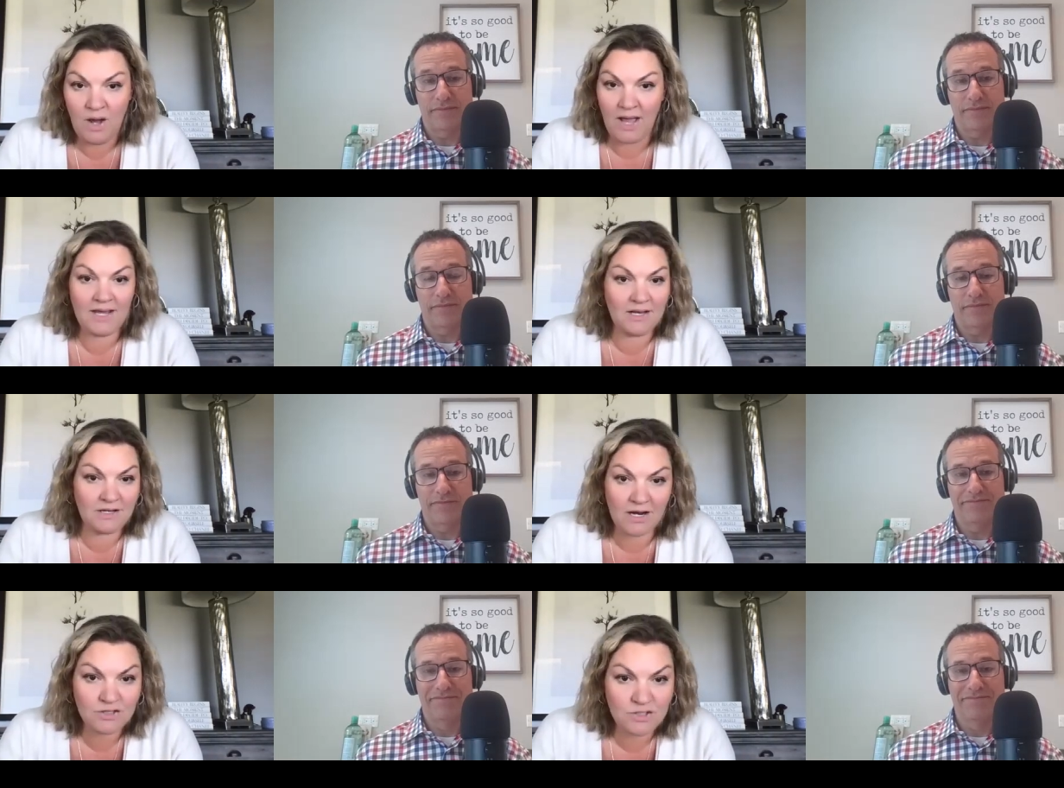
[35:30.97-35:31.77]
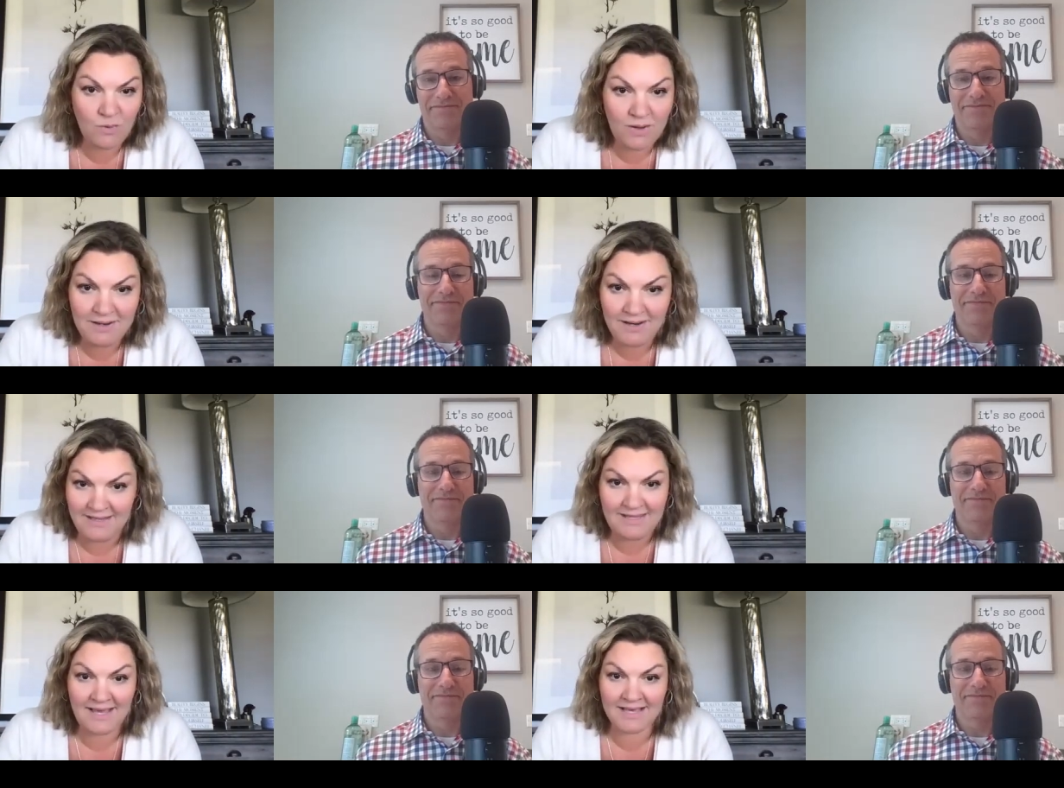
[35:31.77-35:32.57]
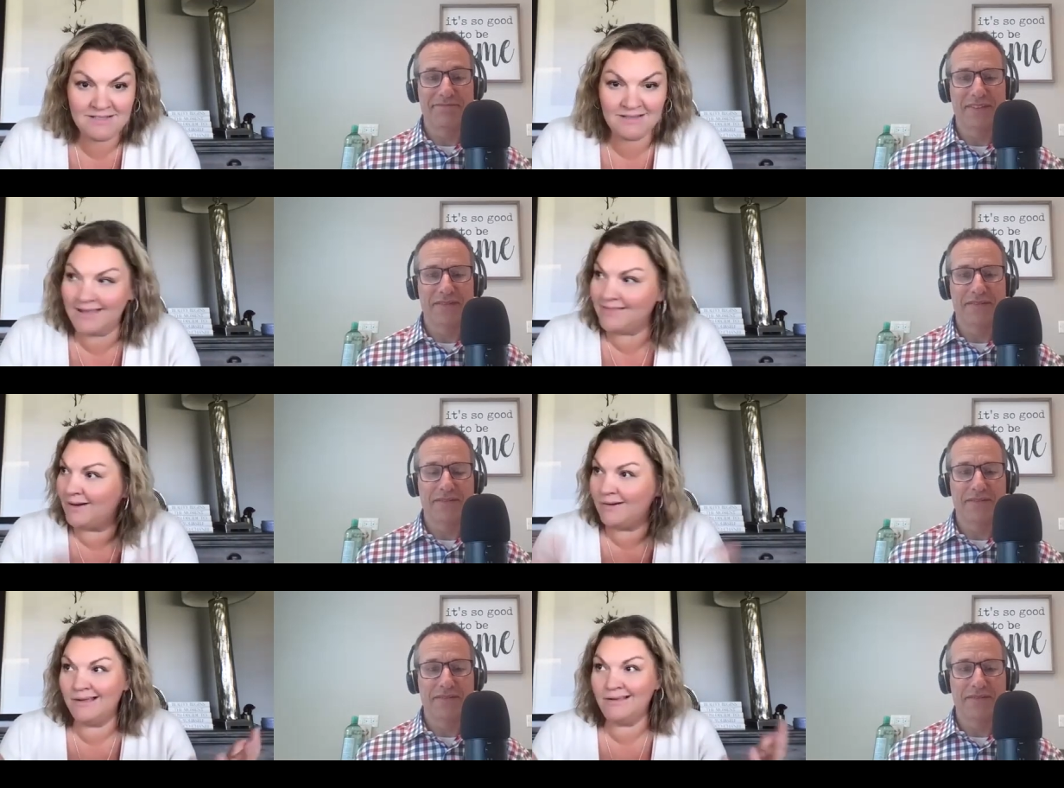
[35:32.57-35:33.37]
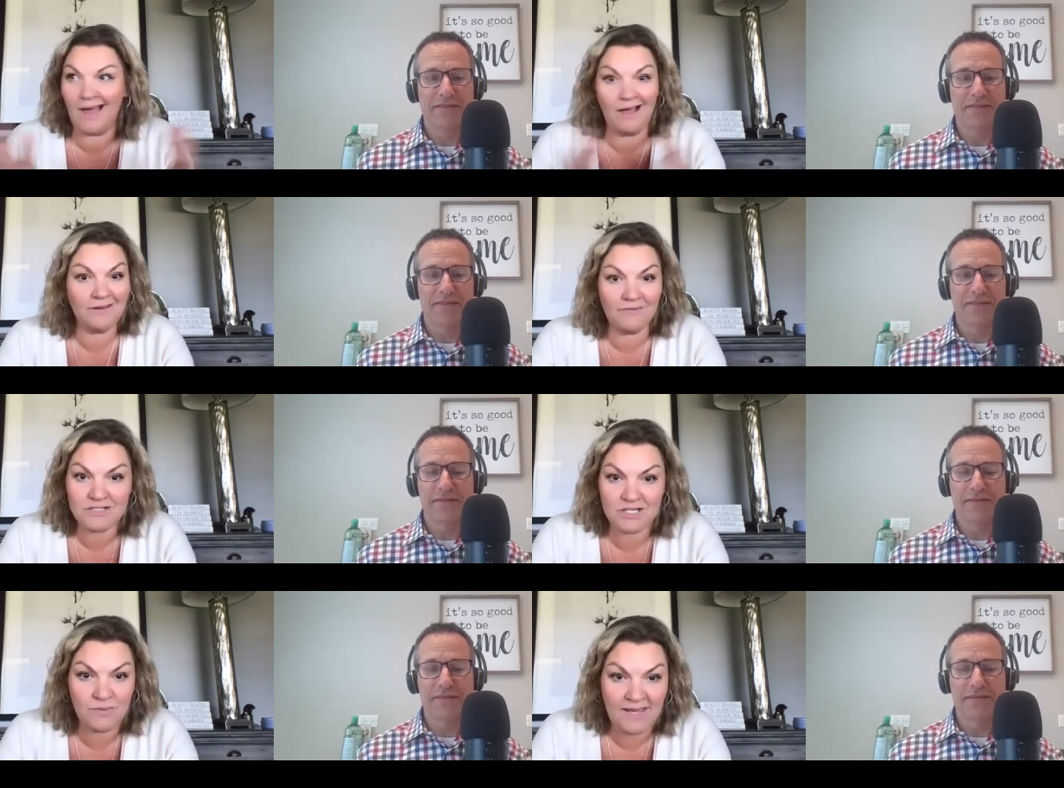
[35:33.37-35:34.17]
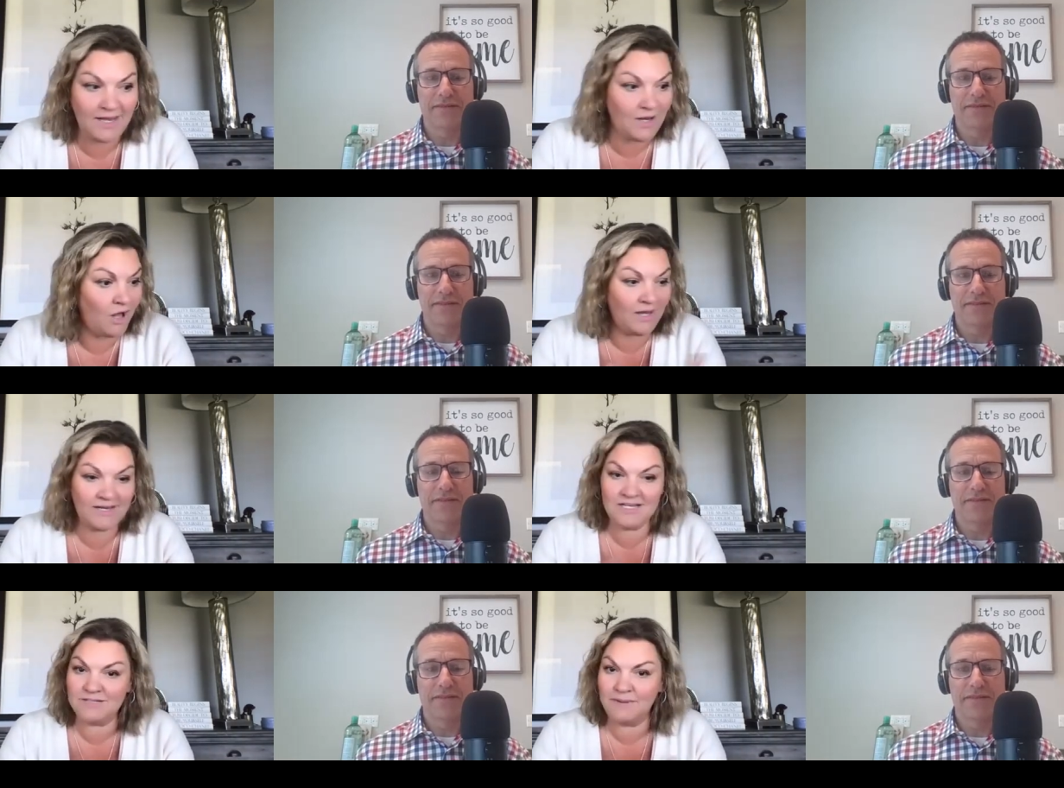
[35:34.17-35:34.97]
Speaker 1: I had a doctor's appointment and he canceled, and I thought, no, I'll never see you again. All I did